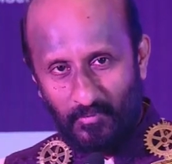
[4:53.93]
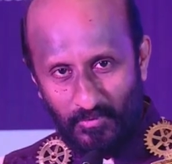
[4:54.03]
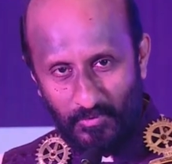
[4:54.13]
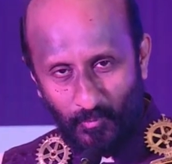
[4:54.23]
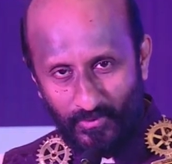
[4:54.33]
who
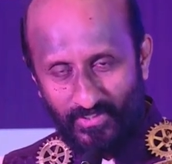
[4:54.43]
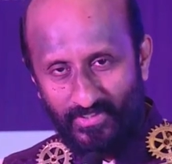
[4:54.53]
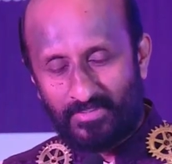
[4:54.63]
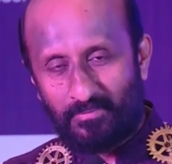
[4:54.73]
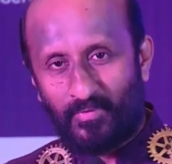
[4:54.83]
is watching
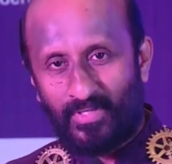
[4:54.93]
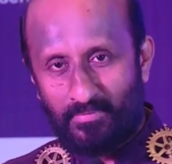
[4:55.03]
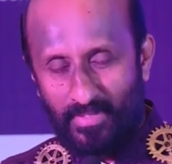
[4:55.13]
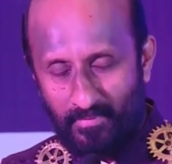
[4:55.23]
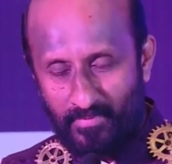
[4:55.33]
this
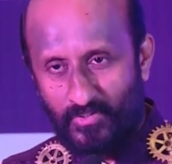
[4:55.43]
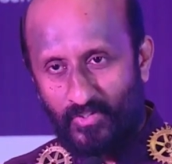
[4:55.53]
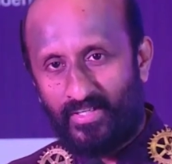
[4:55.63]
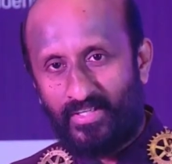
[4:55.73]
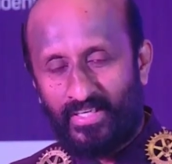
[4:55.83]
program and may be
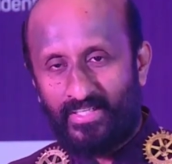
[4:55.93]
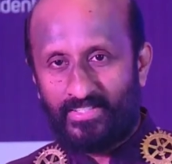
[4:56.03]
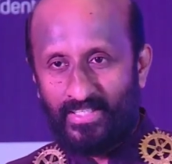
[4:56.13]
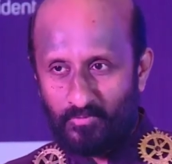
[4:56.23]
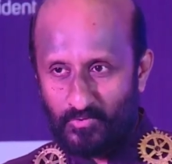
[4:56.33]
joining
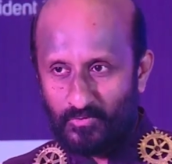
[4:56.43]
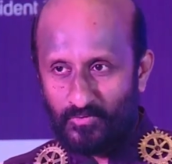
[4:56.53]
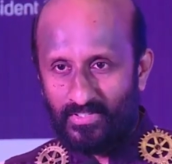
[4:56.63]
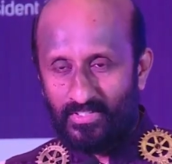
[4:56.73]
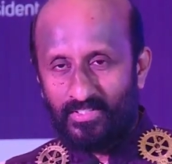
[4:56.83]
anytime
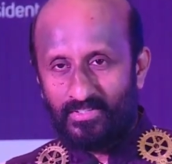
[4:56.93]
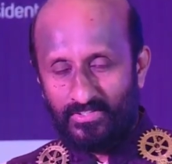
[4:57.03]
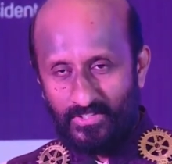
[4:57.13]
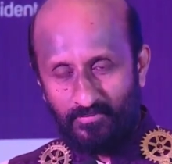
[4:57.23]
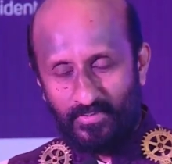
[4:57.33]
soon, the
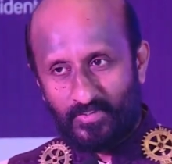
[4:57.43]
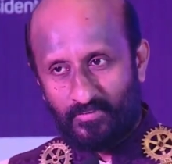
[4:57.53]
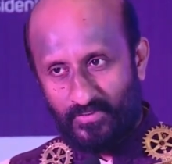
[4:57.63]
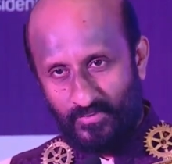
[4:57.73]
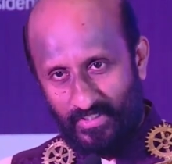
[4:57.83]
chief guest
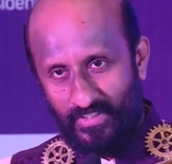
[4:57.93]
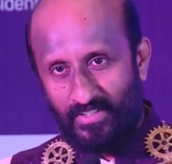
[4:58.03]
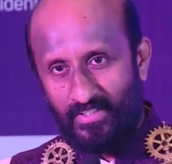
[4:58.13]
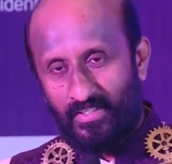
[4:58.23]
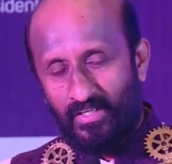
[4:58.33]
of this day,
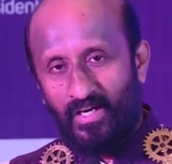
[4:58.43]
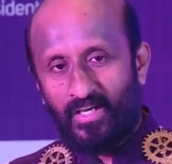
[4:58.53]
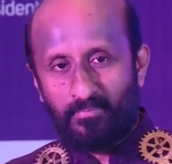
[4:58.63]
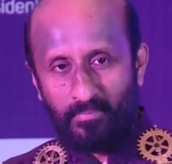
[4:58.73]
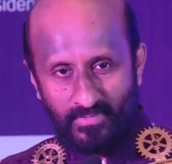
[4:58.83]

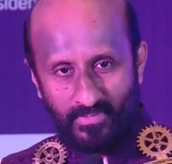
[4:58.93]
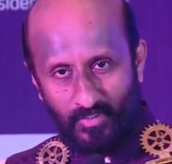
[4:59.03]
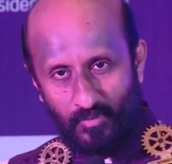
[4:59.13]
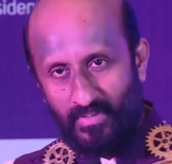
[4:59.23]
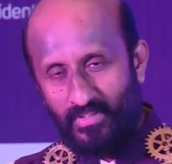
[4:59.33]
RI President
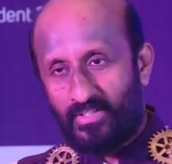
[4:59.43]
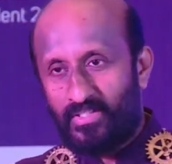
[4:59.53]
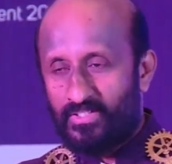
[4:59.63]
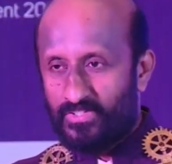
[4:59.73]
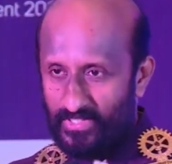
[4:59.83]
nominee
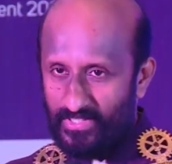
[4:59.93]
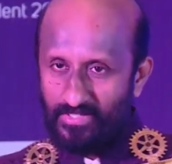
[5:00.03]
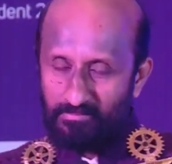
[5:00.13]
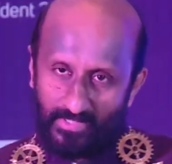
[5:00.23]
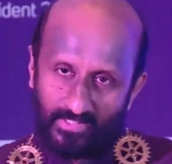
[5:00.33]

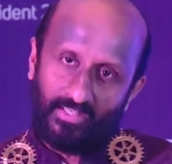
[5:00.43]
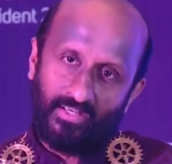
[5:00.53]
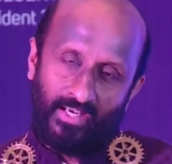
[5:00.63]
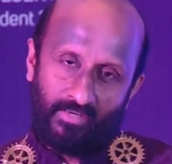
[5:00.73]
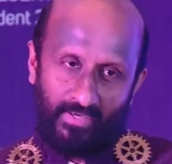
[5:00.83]
Shekhar Mehta
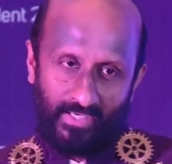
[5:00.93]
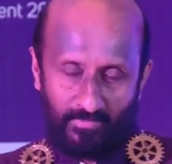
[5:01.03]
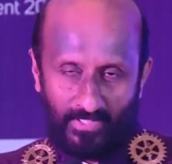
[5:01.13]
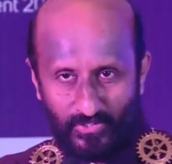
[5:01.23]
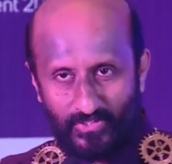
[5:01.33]
and
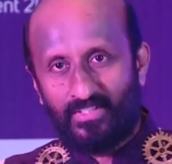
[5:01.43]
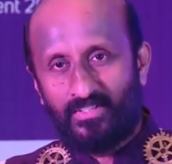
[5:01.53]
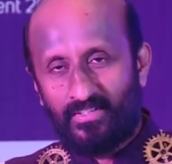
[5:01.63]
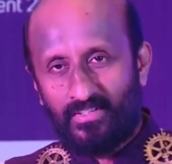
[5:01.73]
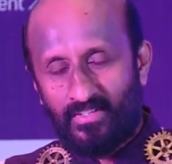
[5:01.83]
Madam Rashi.
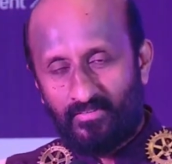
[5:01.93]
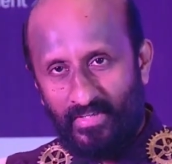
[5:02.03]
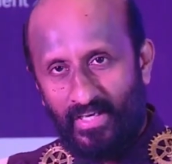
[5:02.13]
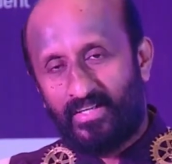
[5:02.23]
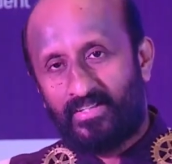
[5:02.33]
We
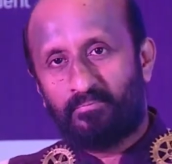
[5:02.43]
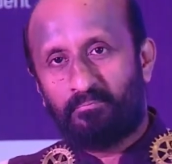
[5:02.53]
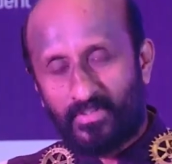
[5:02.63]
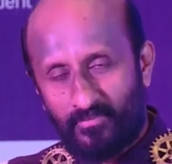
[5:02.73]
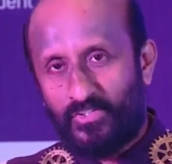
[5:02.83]
had the
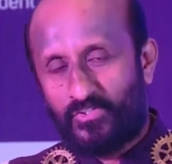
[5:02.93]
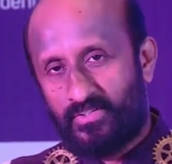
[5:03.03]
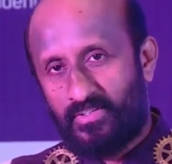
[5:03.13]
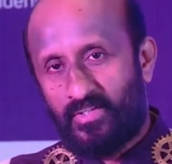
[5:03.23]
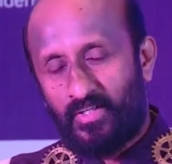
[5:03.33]
privilege
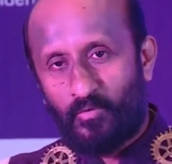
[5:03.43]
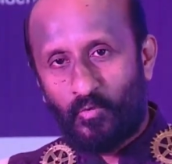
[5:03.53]
of